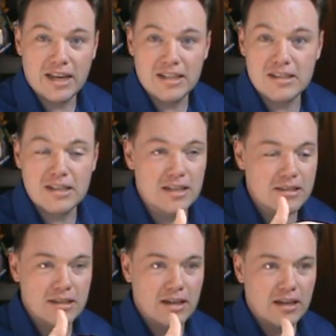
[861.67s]
And
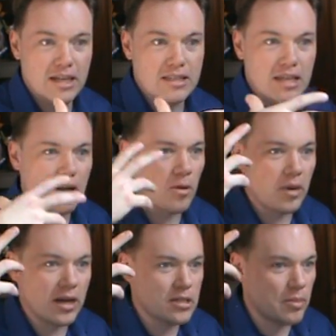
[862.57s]
it's in our
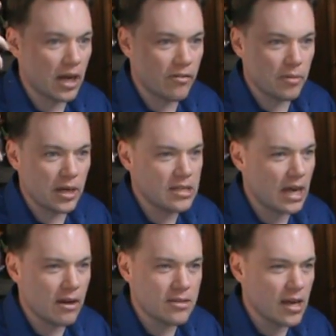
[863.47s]
minds, in the back of our minds,
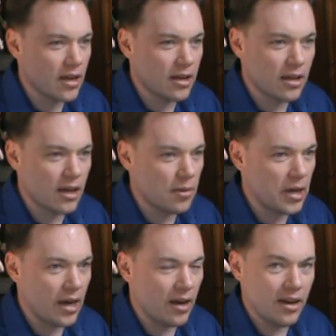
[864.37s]
how's that going to come
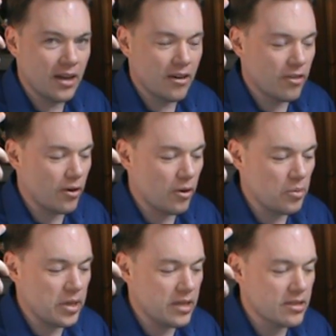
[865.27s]
out, the whole
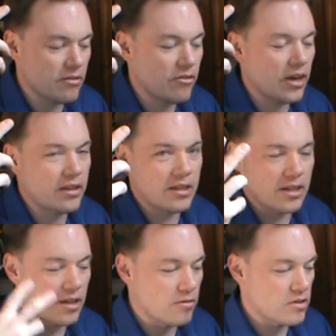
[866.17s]
piece, and finally
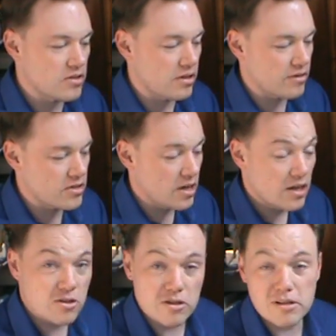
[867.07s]
it resolves.
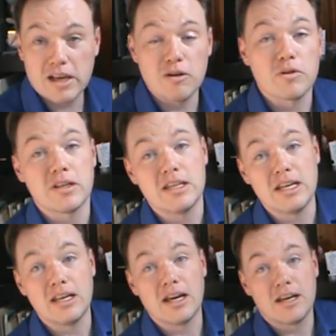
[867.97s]
So there's a lot of really
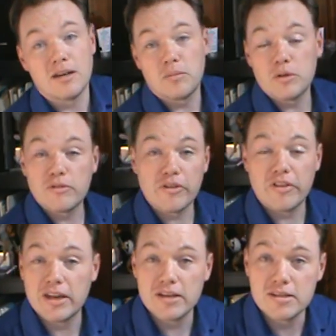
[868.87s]
neat and beautiful
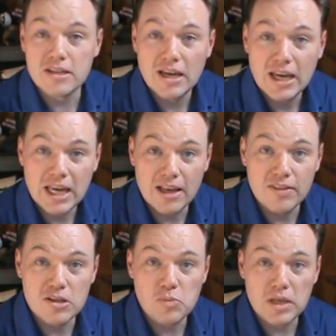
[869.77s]
things in
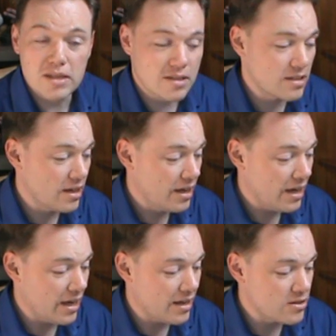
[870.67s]
this piece,
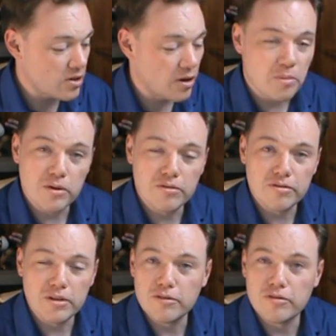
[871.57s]
and so I hope
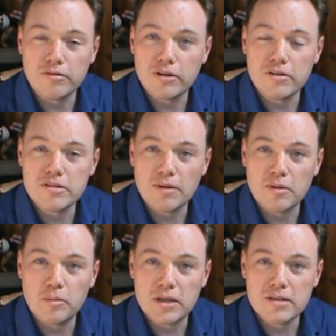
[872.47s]
you've learned
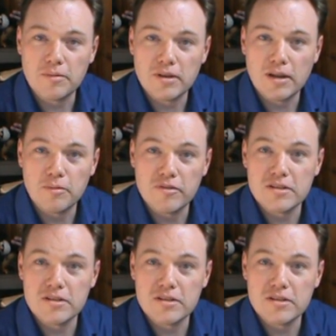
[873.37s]
something, picked something up.